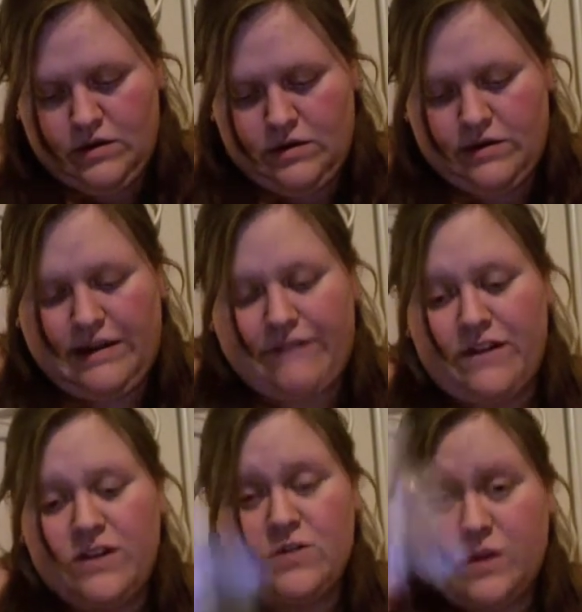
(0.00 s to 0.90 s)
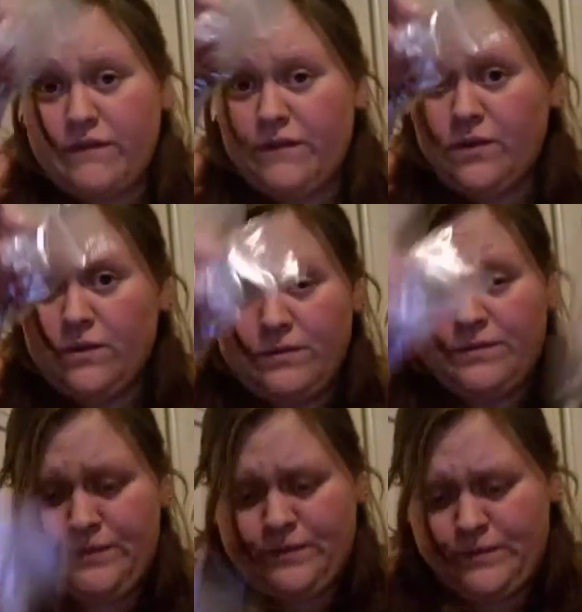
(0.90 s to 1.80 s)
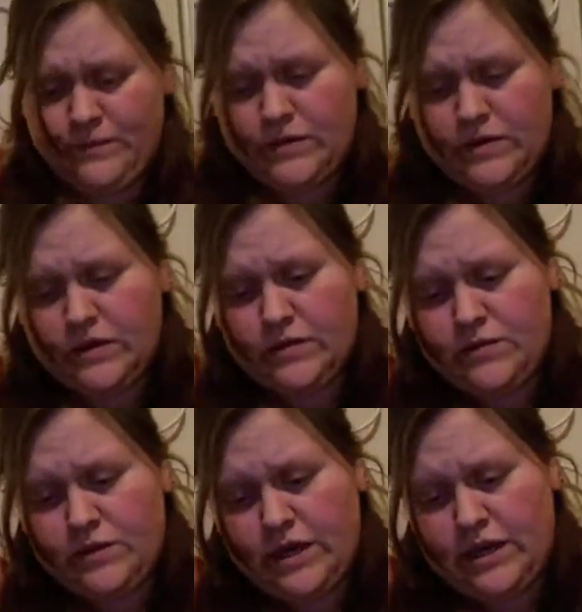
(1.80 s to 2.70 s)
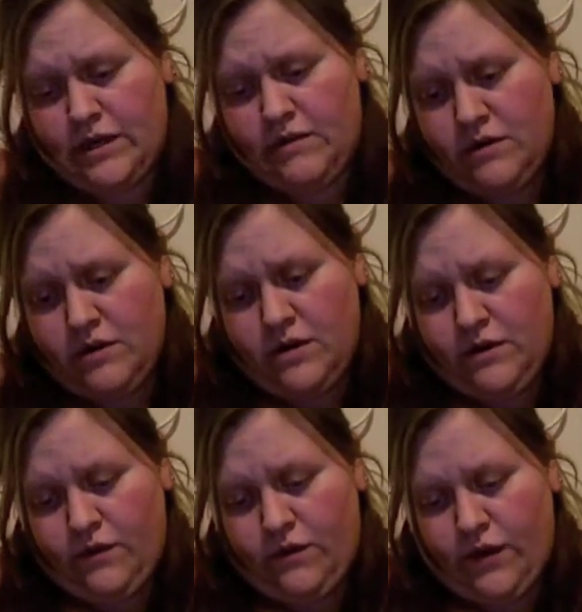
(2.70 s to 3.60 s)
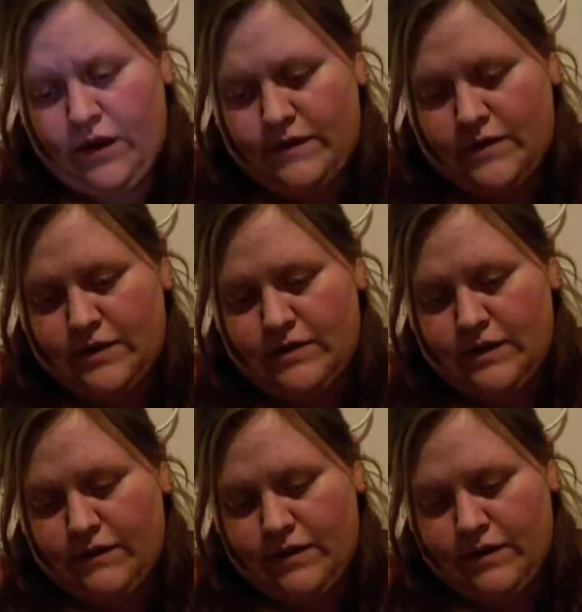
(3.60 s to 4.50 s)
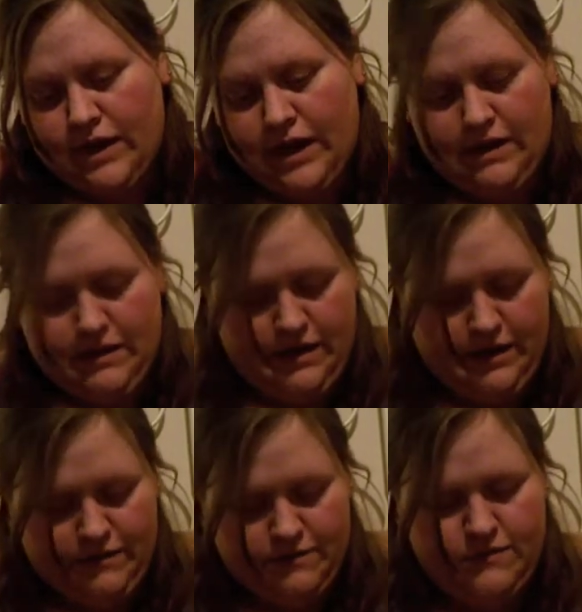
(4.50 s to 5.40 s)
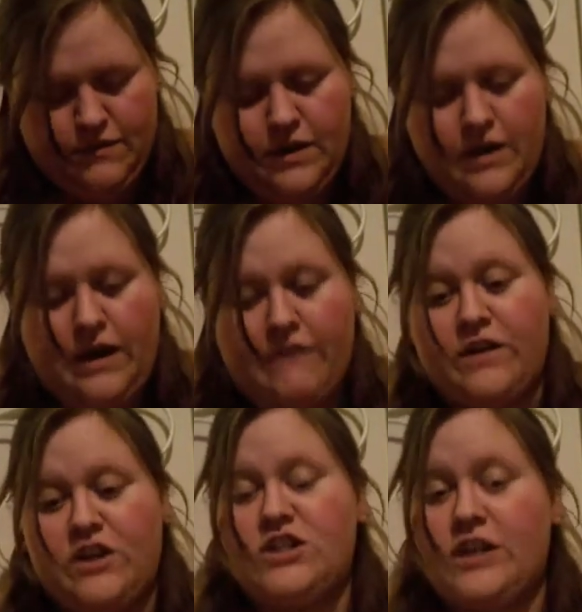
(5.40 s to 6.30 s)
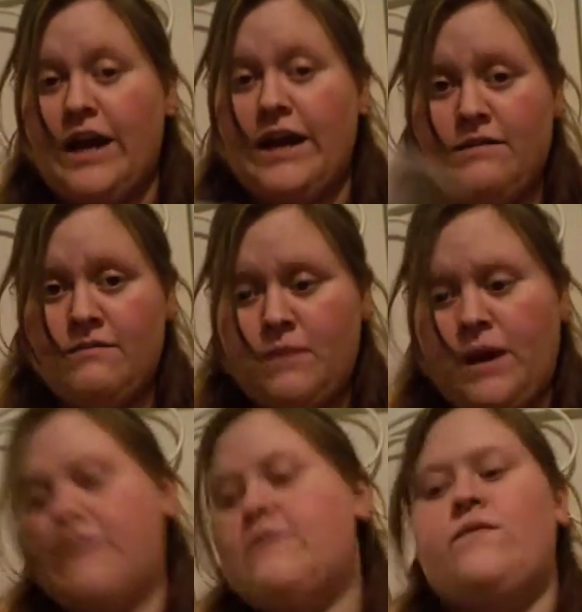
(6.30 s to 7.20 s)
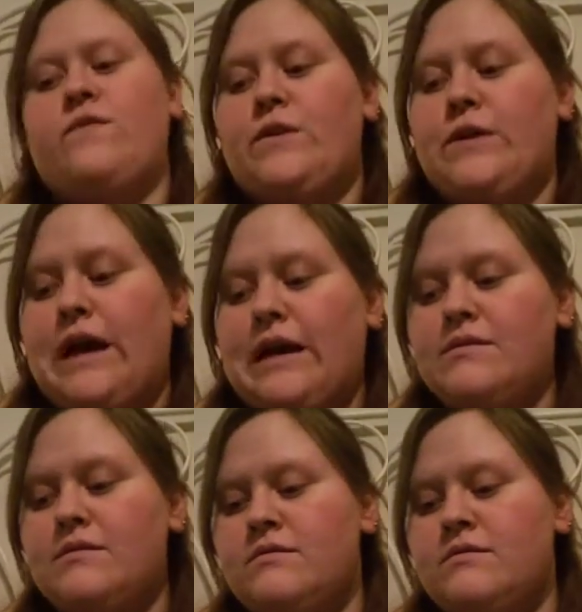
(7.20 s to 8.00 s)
and I finished quite a few. 3, 4, 5, 6, 7, 8, 9. Finished 9 packs for you guys.